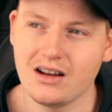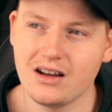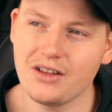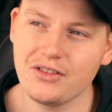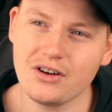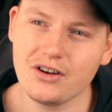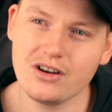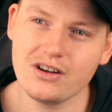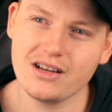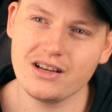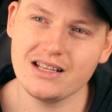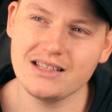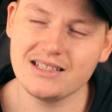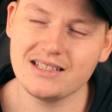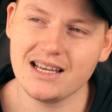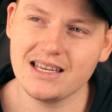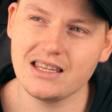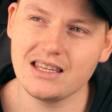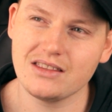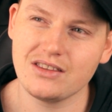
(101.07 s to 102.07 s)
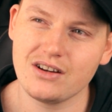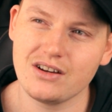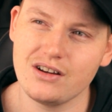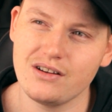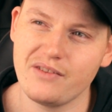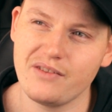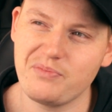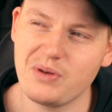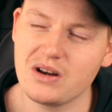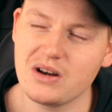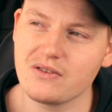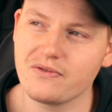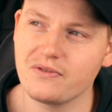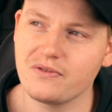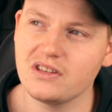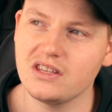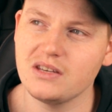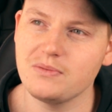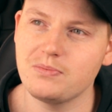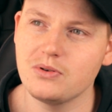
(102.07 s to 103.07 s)
Although, in saying that though, have Penrith
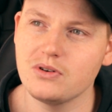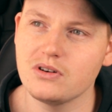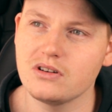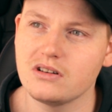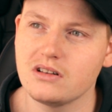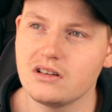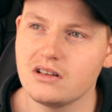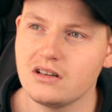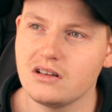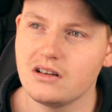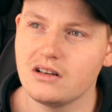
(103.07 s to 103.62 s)
really put...